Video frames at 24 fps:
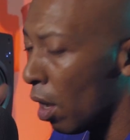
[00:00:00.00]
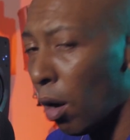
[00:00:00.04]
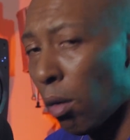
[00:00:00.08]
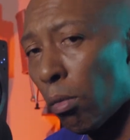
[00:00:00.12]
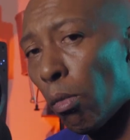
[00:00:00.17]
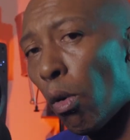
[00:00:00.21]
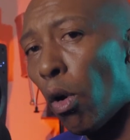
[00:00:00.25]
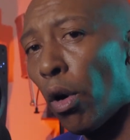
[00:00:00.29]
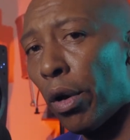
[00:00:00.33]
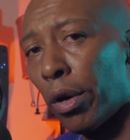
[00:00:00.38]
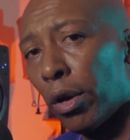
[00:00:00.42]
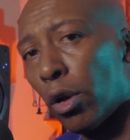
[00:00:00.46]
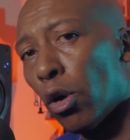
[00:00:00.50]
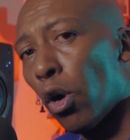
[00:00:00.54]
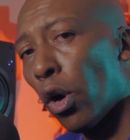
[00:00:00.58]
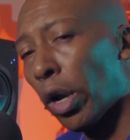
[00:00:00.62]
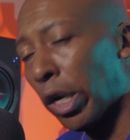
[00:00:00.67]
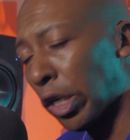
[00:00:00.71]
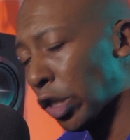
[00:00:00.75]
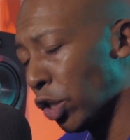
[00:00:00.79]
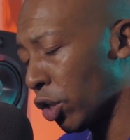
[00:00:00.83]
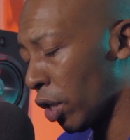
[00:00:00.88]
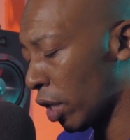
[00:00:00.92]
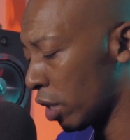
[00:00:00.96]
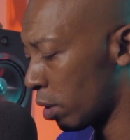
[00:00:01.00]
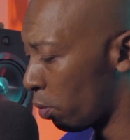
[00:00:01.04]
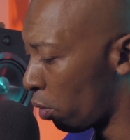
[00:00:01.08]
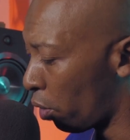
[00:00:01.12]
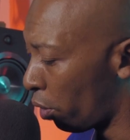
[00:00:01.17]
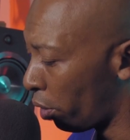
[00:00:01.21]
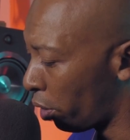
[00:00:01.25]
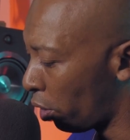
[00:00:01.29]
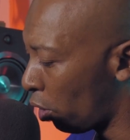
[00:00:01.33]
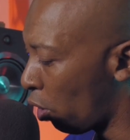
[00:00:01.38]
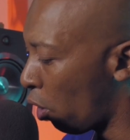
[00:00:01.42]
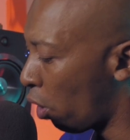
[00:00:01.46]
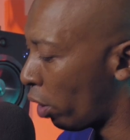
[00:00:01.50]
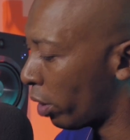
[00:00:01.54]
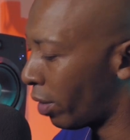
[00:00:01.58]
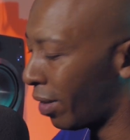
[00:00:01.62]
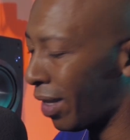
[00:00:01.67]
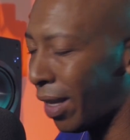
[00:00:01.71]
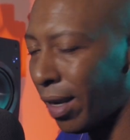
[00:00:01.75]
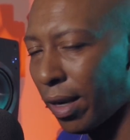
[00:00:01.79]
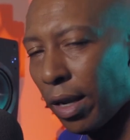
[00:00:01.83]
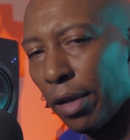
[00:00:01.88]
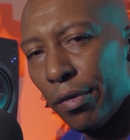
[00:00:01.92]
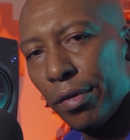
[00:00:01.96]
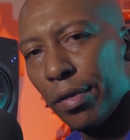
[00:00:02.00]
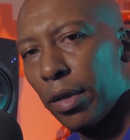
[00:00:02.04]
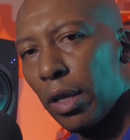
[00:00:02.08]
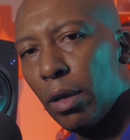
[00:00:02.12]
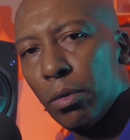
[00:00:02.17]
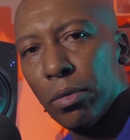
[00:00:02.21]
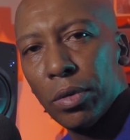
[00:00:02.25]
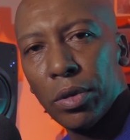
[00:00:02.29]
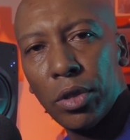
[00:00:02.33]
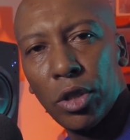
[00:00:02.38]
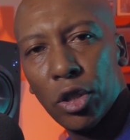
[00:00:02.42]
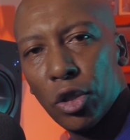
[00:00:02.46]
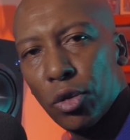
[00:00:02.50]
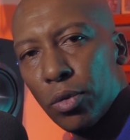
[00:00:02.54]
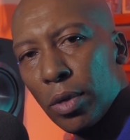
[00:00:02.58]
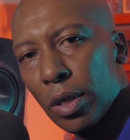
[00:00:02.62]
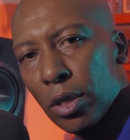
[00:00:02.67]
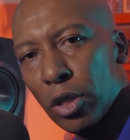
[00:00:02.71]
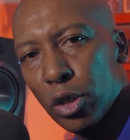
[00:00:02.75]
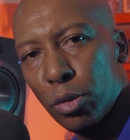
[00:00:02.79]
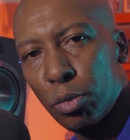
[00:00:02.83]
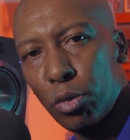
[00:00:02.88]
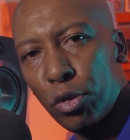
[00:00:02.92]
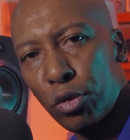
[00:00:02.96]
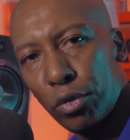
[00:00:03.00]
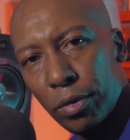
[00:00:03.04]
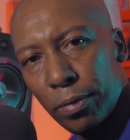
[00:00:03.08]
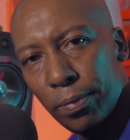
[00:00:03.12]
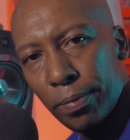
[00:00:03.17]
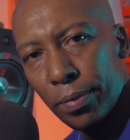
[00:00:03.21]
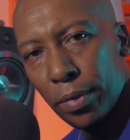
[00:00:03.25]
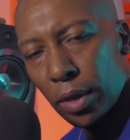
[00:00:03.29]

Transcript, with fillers: more in God and trust more on God, then everything will just run smooth.